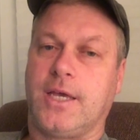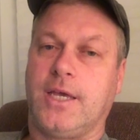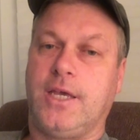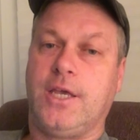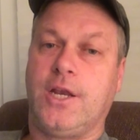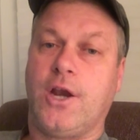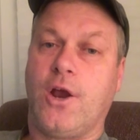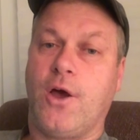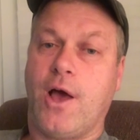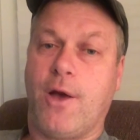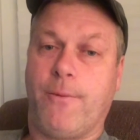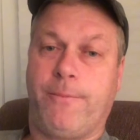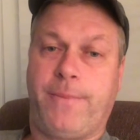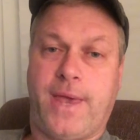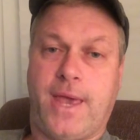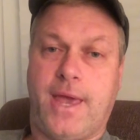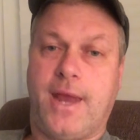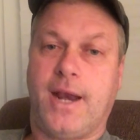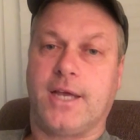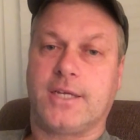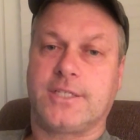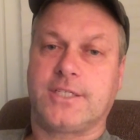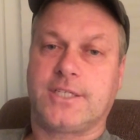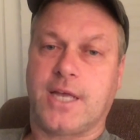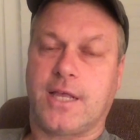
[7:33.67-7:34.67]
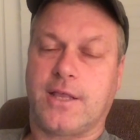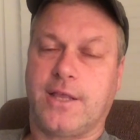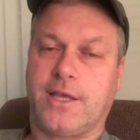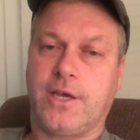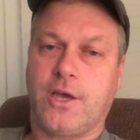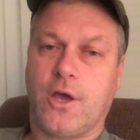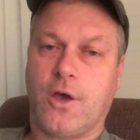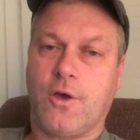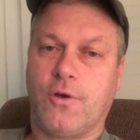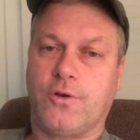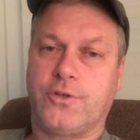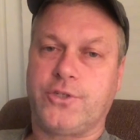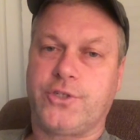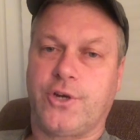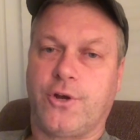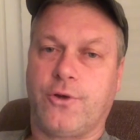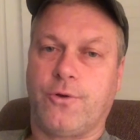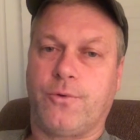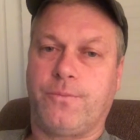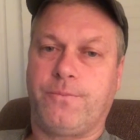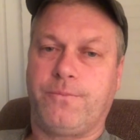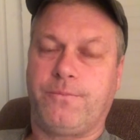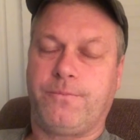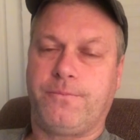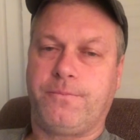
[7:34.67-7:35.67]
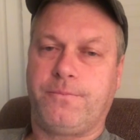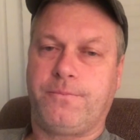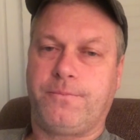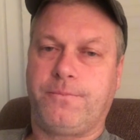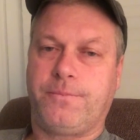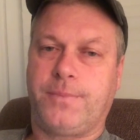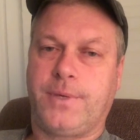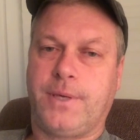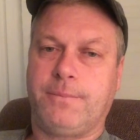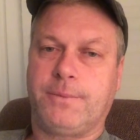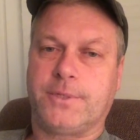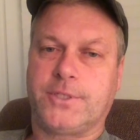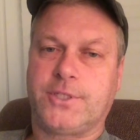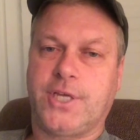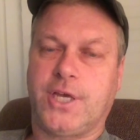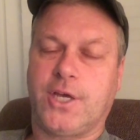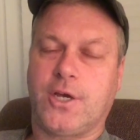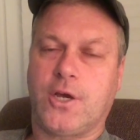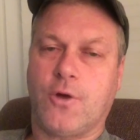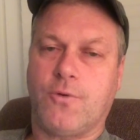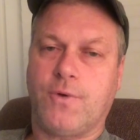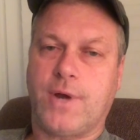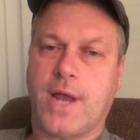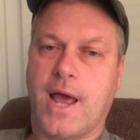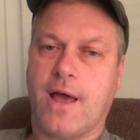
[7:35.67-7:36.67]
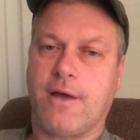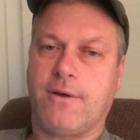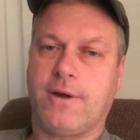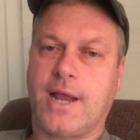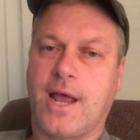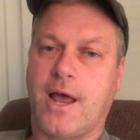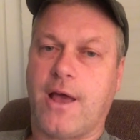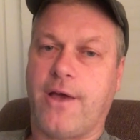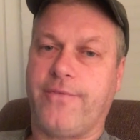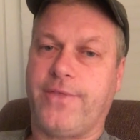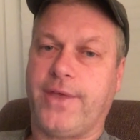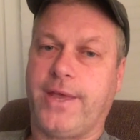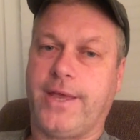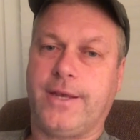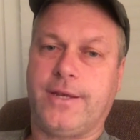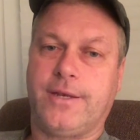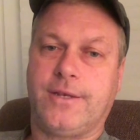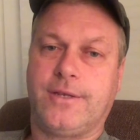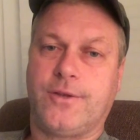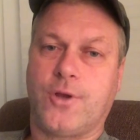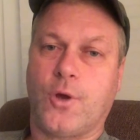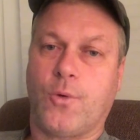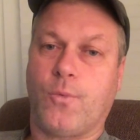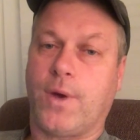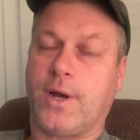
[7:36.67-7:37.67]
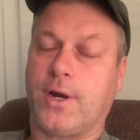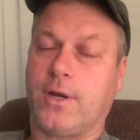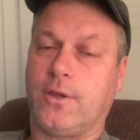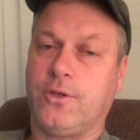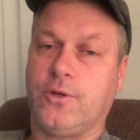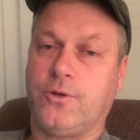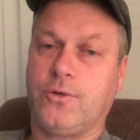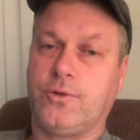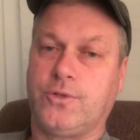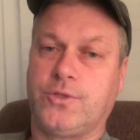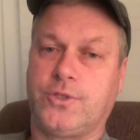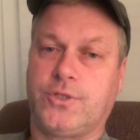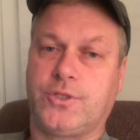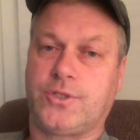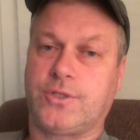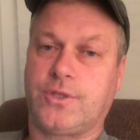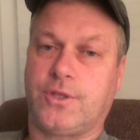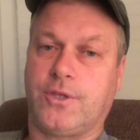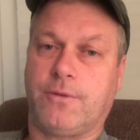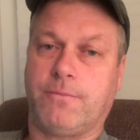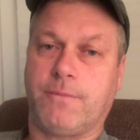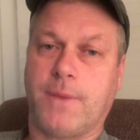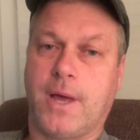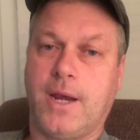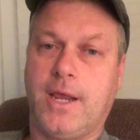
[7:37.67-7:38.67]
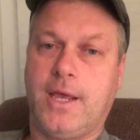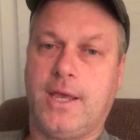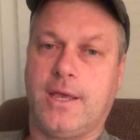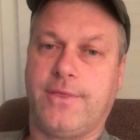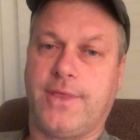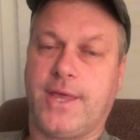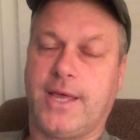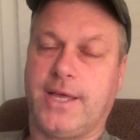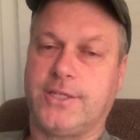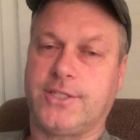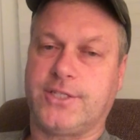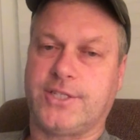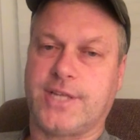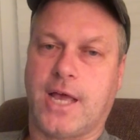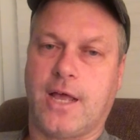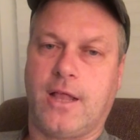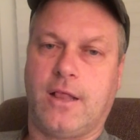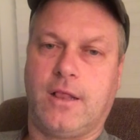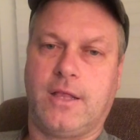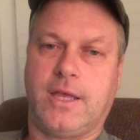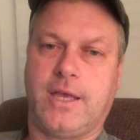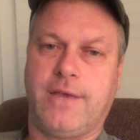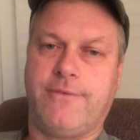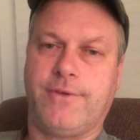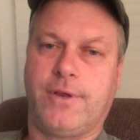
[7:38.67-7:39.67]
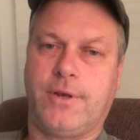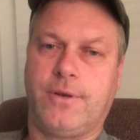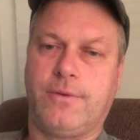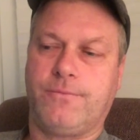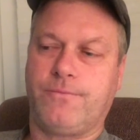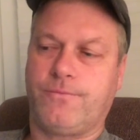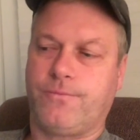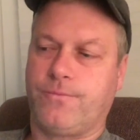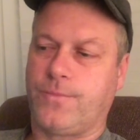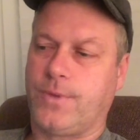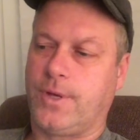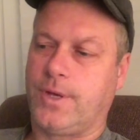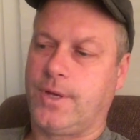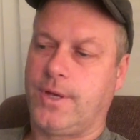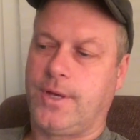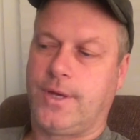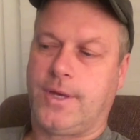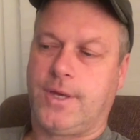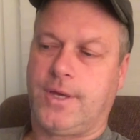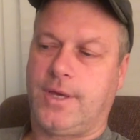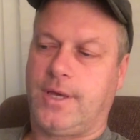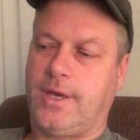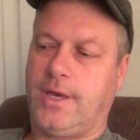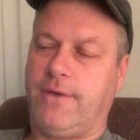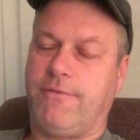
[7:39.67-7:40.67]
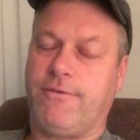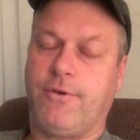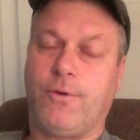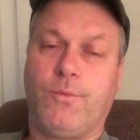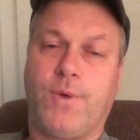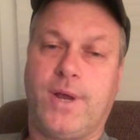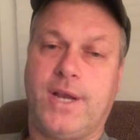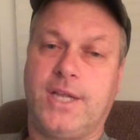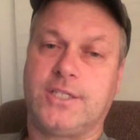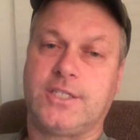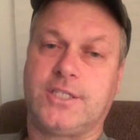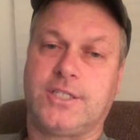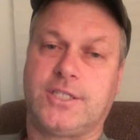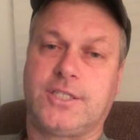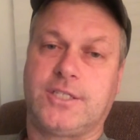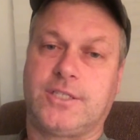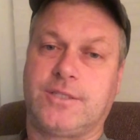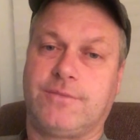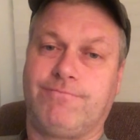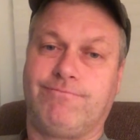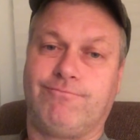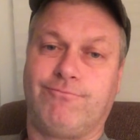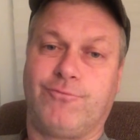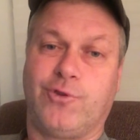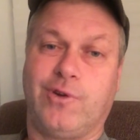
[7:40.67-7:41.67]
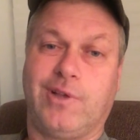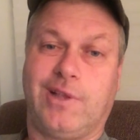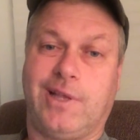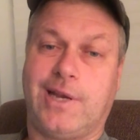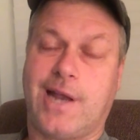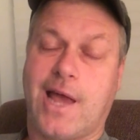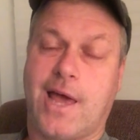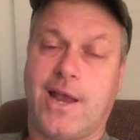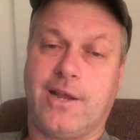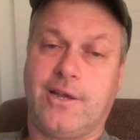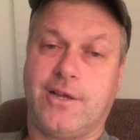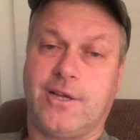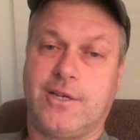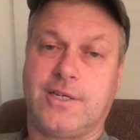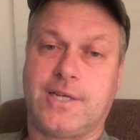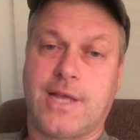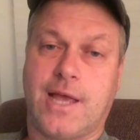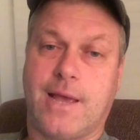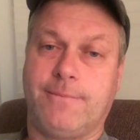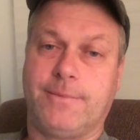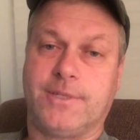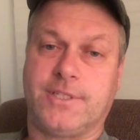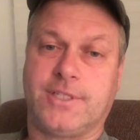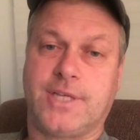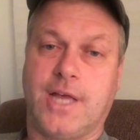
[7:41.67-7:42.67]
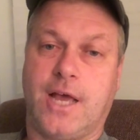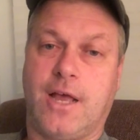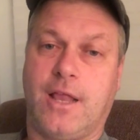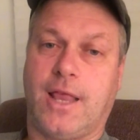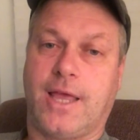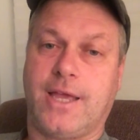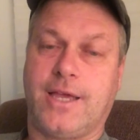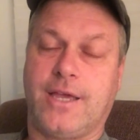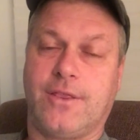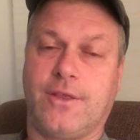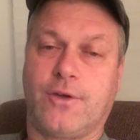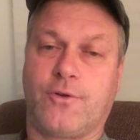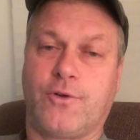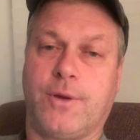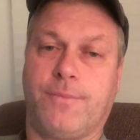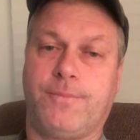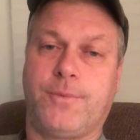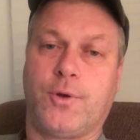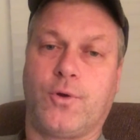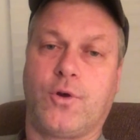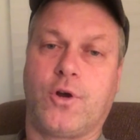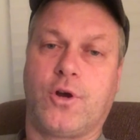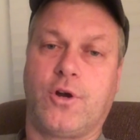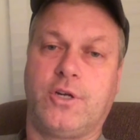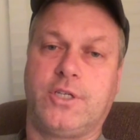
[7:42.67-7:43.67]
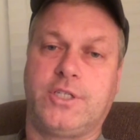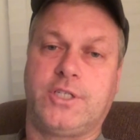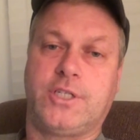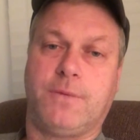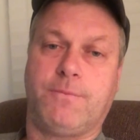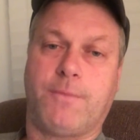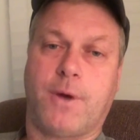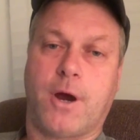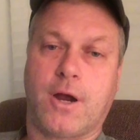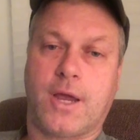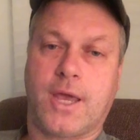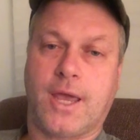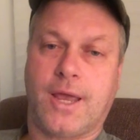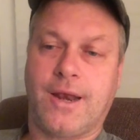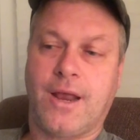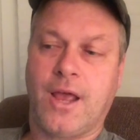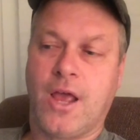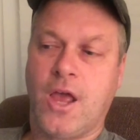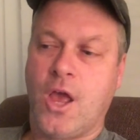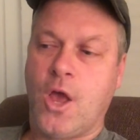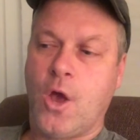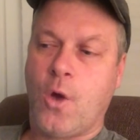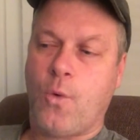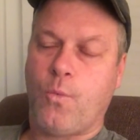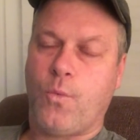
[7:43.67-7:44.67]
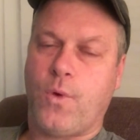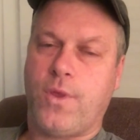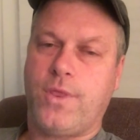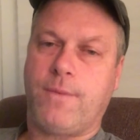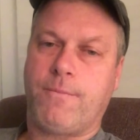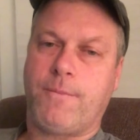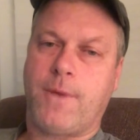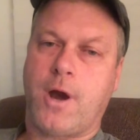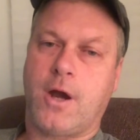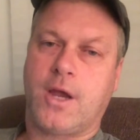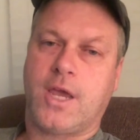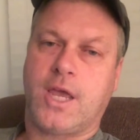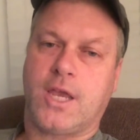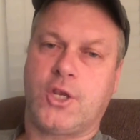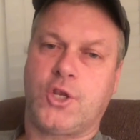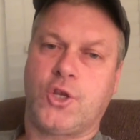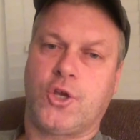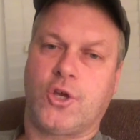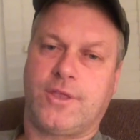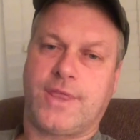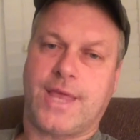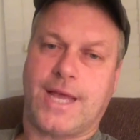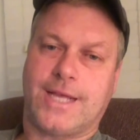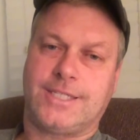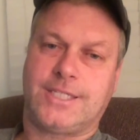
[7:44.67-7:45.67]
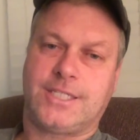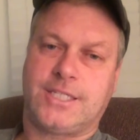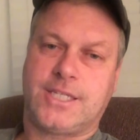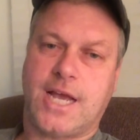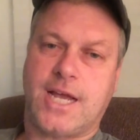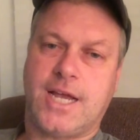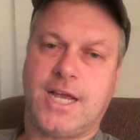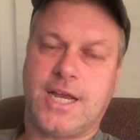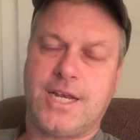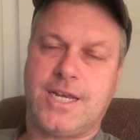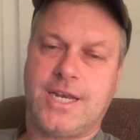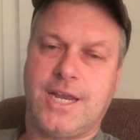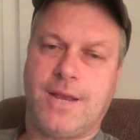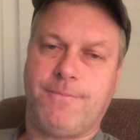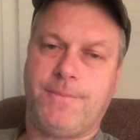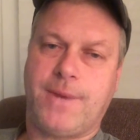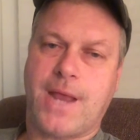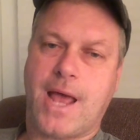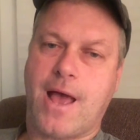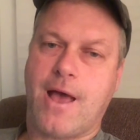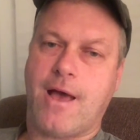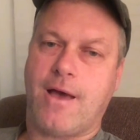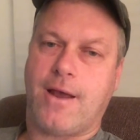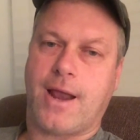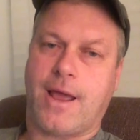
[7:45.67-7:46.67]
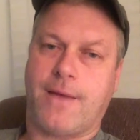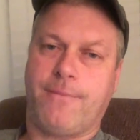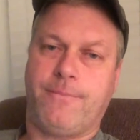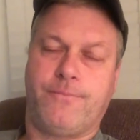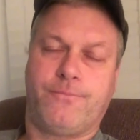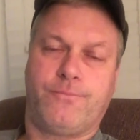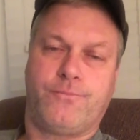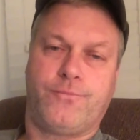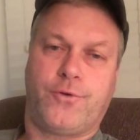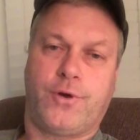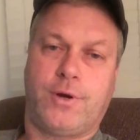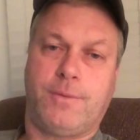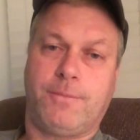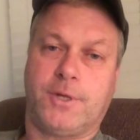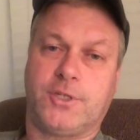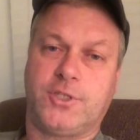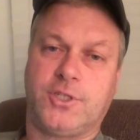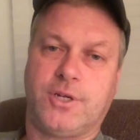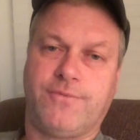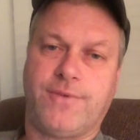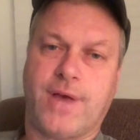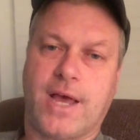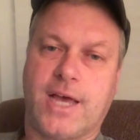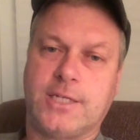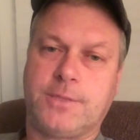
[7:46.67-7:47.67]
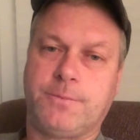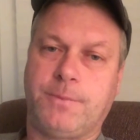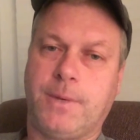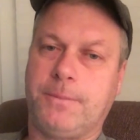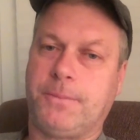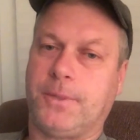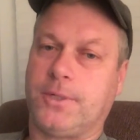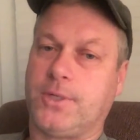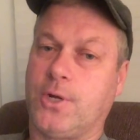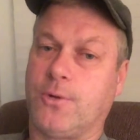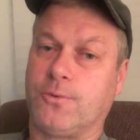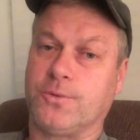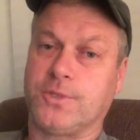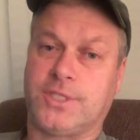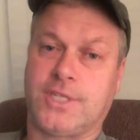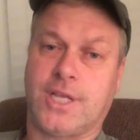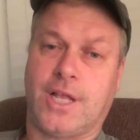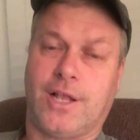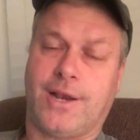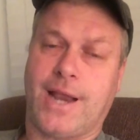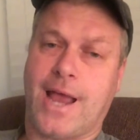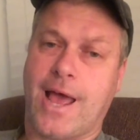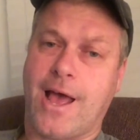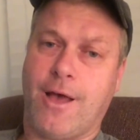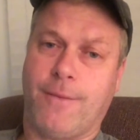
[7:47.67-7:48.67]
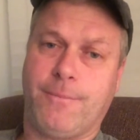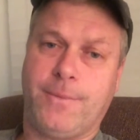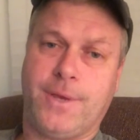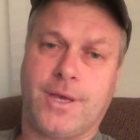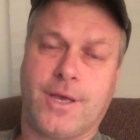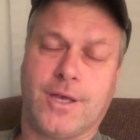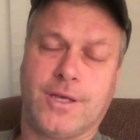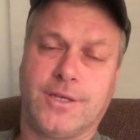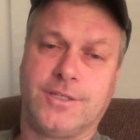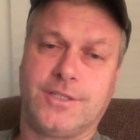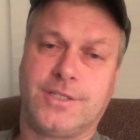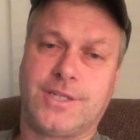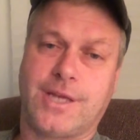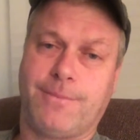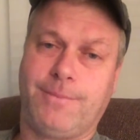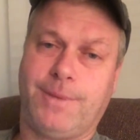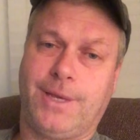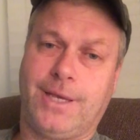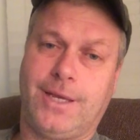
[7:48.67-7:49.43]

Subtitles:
You know how panic selling goes. People see it go down. They don't want to lose their money, and they sell even when it's really not a good time to sell. Like in the cryptocurrency market, when the market took that second dip down, I pretty much advise people don't sell now, because